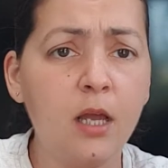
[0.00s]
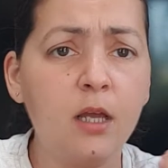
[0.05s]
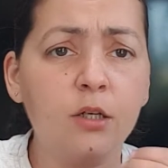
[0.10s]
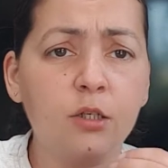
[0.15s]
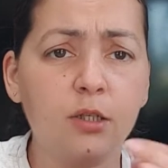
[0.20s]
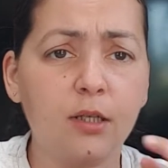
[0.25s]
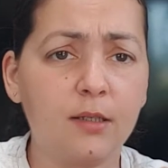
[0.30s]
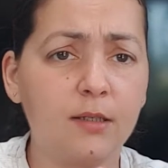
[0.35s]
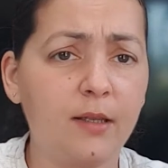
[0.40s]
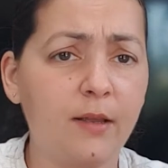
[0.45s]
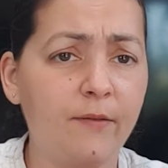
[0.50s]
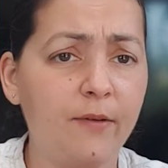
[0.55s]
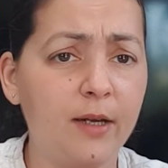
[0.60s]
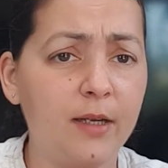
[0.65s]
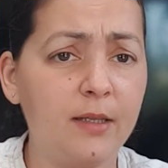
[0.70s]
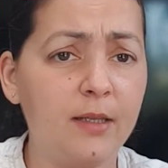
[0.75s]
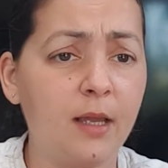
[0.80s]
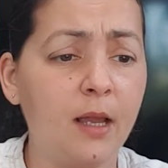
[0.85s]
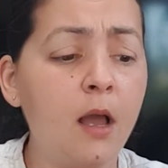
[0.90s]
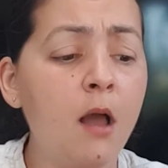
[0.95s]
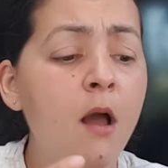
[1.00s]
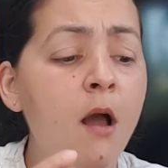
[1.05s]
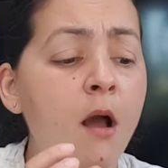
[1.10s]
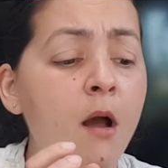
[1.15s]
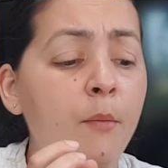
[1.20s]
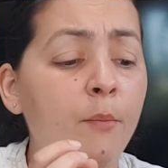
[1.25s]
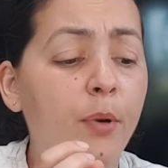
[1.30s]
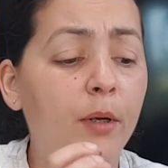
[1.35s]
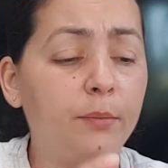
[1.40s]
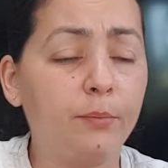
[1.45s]
she doesn't have anything,
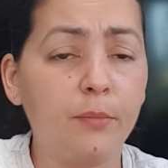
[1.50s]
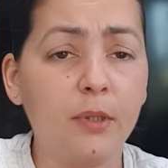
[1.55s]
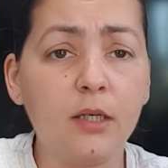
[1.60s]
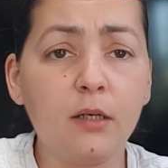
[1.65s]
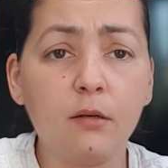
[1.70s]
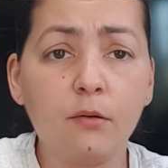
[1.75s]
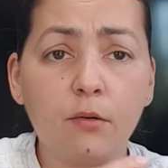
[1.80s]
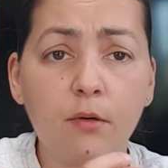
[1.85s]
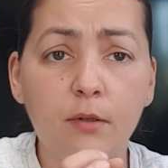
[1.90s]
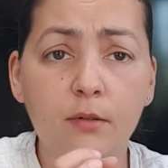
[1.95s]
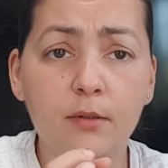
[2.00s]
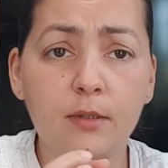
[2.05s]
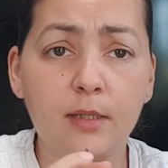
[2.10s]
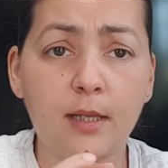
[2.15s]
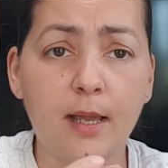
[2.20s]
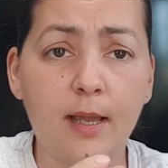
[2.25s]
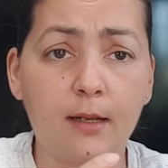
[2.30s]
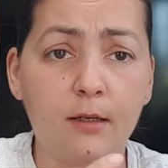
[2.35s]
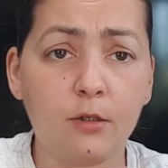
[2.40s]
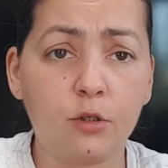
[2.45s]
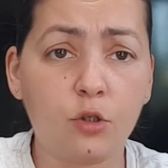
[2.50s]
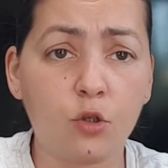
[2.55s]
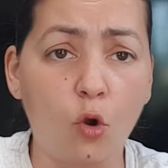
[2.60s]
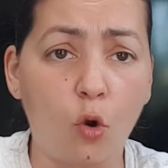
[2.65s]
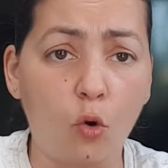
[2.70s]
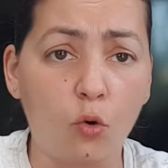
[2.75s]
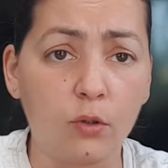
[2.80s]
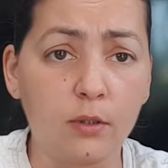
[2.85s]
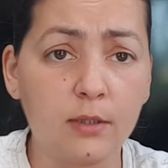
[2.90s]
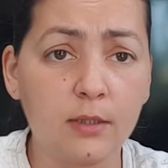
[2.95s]
but minerals and
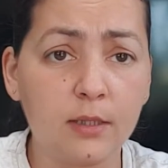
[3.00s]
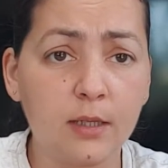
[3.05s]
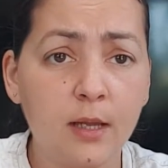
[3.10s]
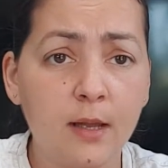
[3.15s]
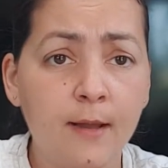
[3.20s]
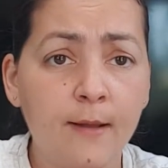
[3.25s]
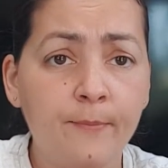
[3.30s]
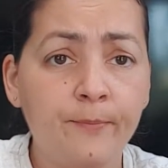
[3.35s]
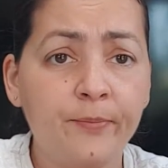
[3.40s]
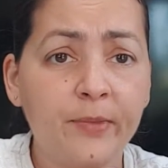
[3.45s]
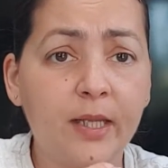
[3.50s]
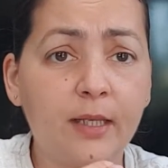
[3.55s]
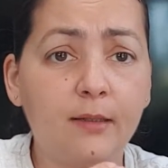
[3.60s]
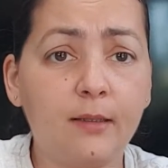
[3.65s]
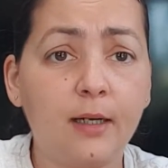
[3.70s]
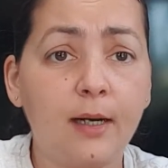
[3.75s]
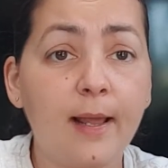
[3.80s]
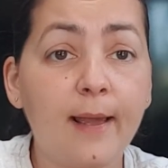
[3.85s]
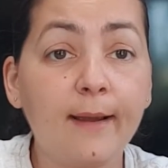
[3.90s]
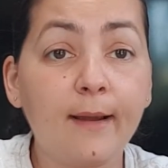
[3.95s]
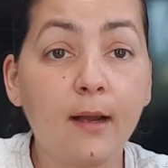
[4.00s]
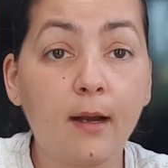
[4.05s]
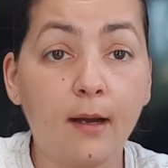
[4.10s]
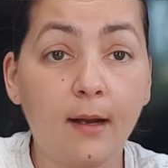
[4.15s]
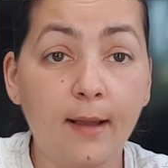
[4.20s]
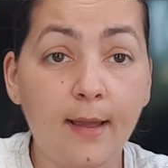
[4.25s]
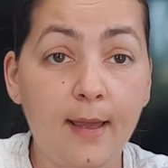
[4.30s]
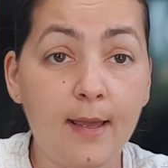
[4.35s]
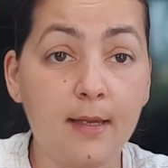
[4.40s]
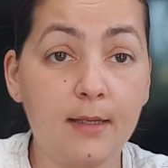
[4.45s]
salts that the leca
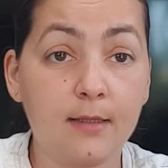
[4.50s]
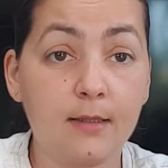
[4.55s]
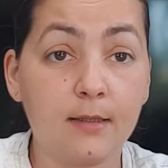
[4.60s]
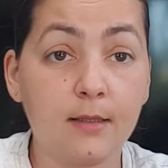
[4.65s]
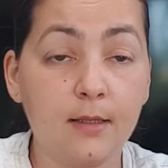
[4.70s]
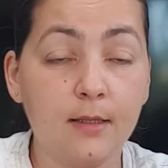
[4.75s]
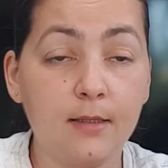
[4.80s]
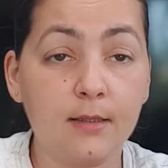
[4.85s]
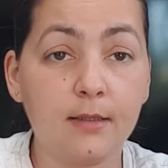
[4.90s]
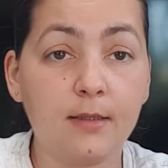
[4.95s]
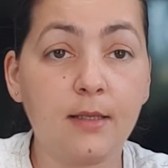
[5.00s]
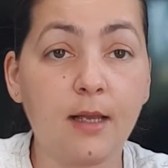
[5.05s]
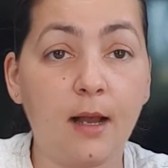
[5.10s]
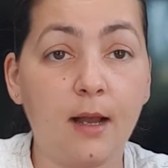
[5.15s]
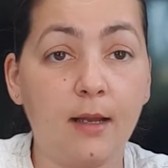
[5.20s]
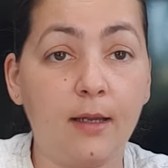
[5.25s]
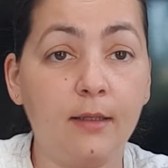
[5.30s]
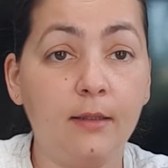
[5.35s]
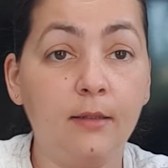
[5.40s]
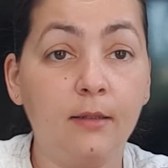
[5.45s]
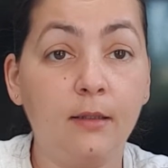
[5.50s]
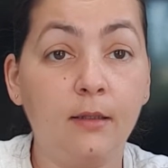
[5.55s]
has inside,